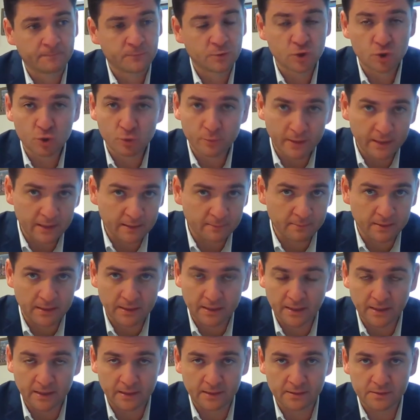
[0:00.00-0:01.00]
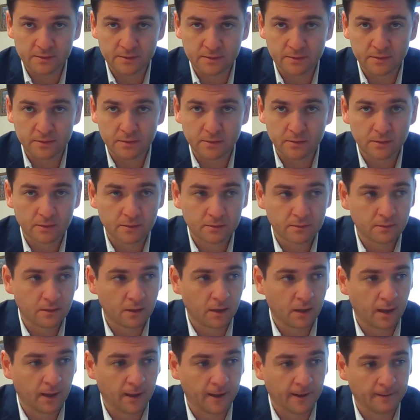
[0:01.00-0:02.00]
too many meetings
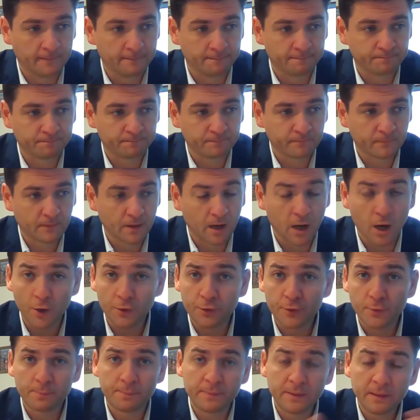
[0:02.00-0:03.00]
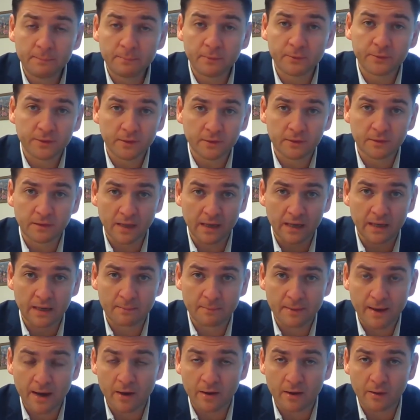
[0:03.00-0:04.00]
um, other people to think
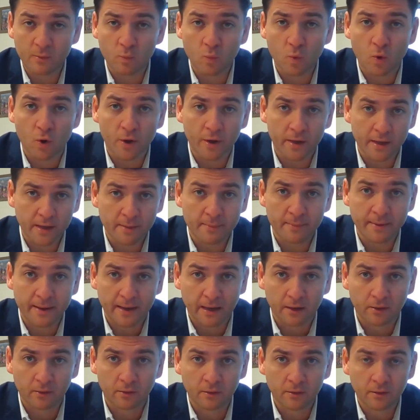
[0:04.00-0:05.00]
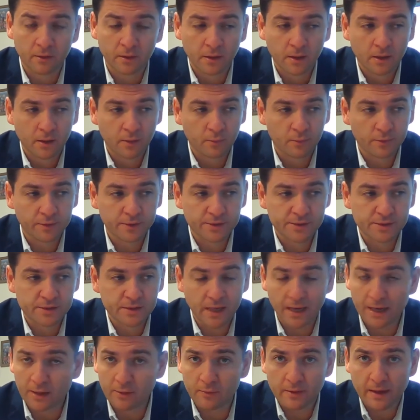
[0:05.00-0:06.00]
about and worry about
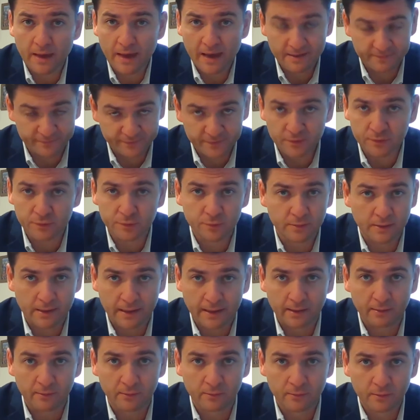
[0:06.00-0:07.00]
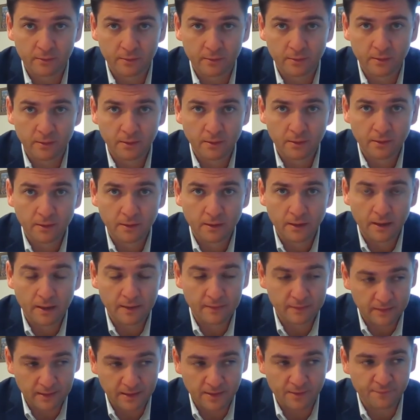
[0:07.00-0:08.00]
which I don't have to do now
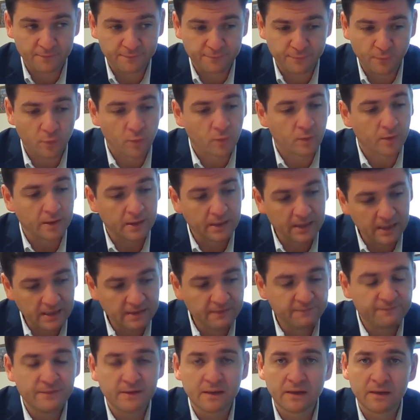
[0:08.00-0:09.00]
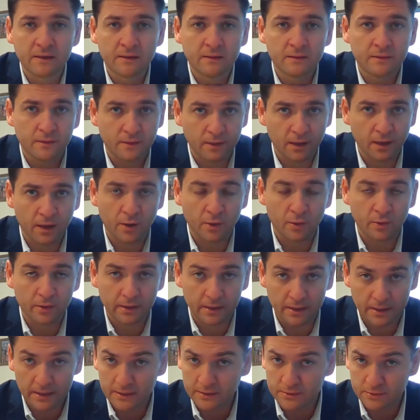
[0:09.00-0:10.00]
and therefore, even though
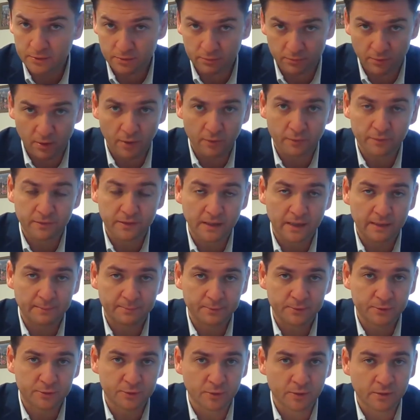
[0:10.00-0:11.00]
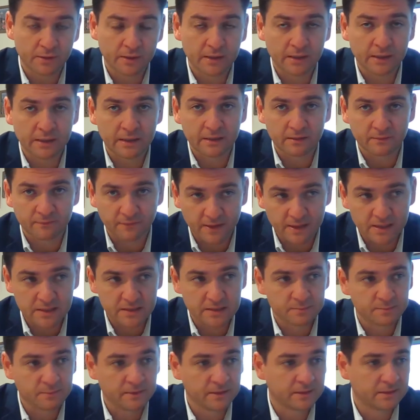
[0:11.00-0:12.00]
it is growth and opportunity and
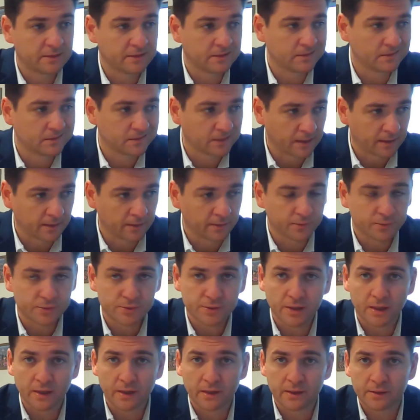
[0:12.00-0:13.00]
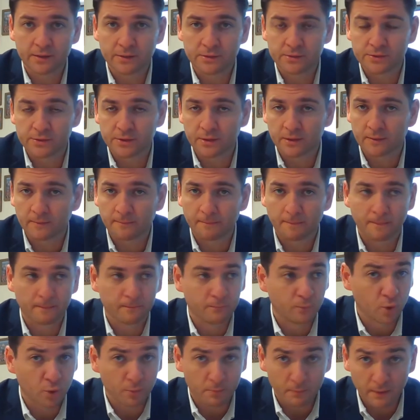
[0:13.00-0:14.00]
advancement and title change and
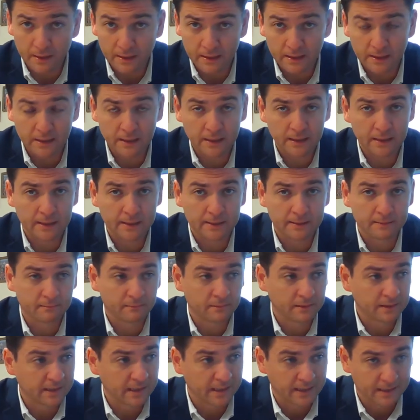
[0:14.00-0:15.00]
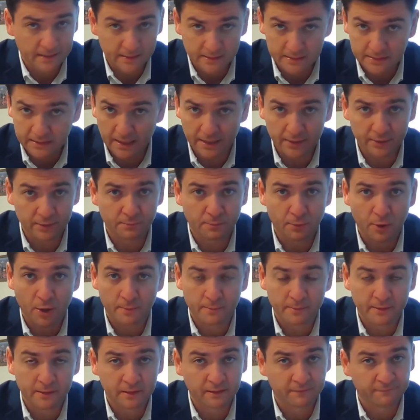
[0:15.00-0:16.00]
more money and leading an entire
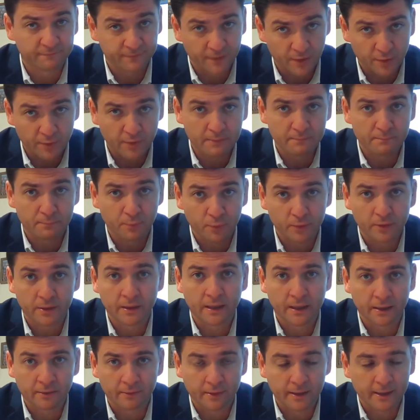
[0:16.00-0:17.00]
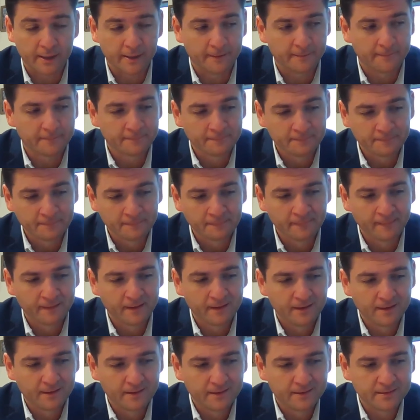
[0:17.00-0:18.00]
department, a very important area,
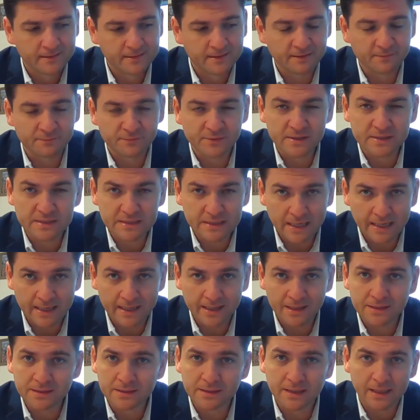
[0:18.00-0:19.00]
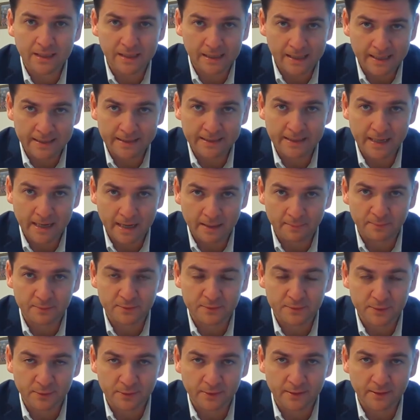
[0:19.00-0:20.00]
they've decided to decline that
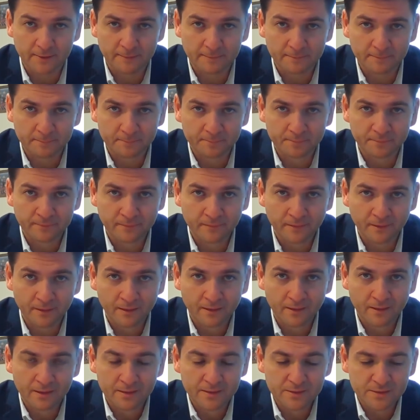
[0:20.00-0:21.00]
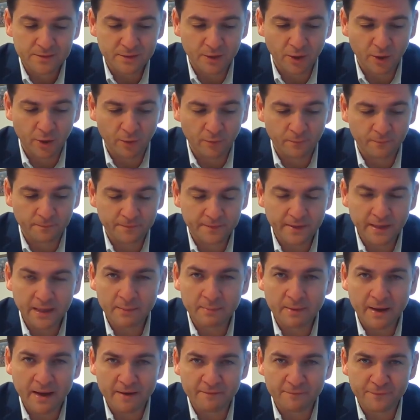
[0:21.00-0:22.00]
opportunity. So think
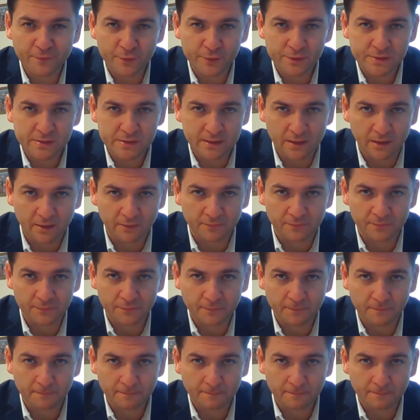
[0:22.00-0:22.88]
about it for yourself.